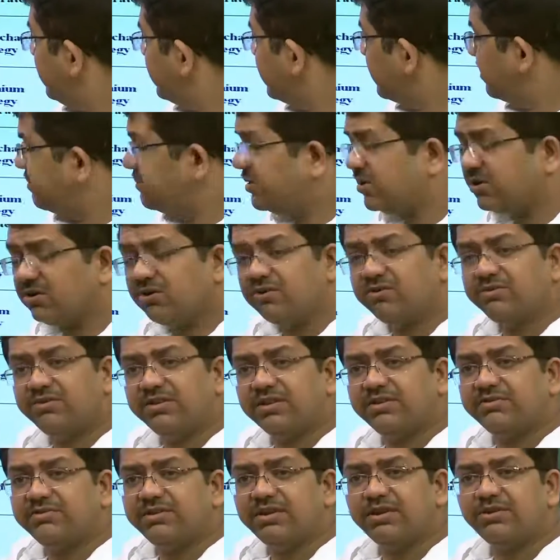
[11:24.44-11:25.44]
coming out
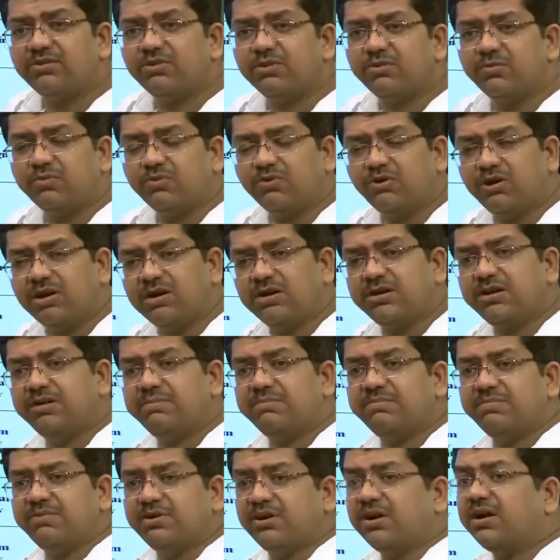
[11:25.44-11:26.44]
with a very good quality
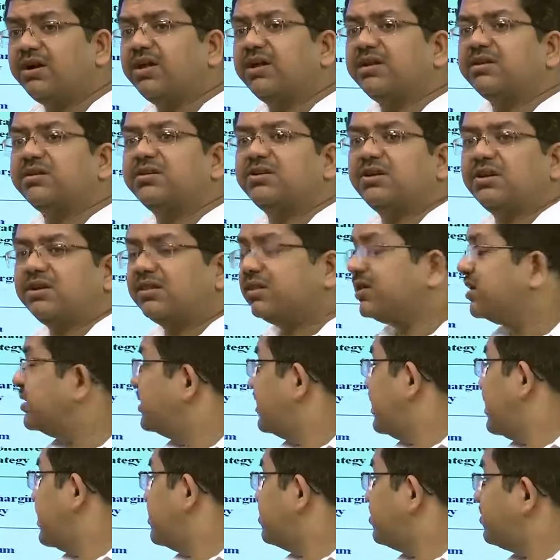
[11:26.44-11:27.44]
product, or
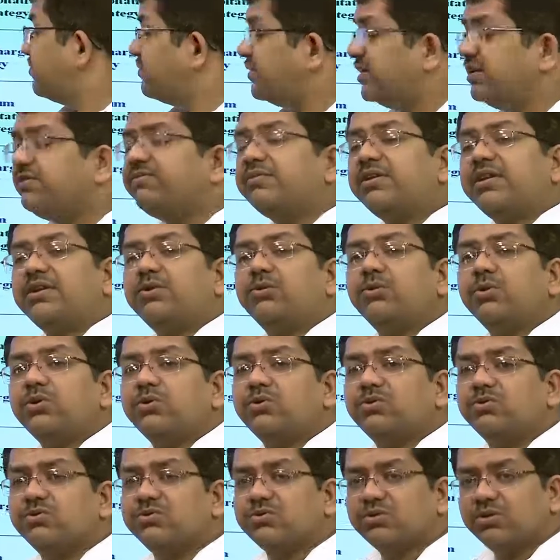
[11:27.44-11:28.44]
they are offering very good
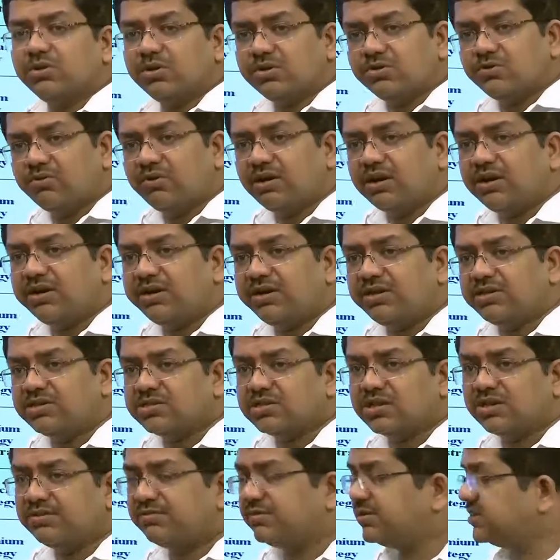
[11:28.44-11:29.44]
quality
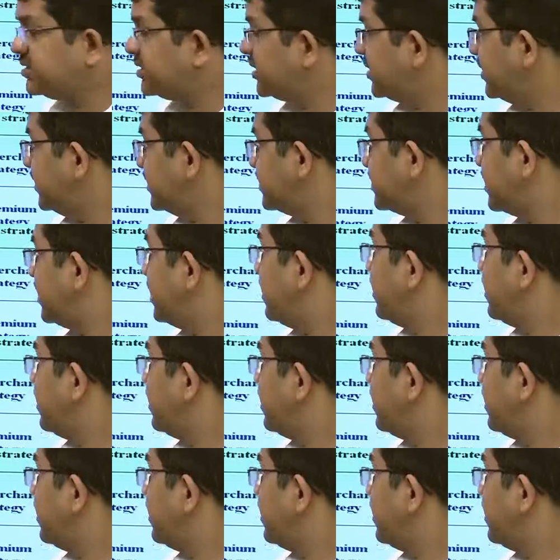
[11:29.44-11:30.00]
services,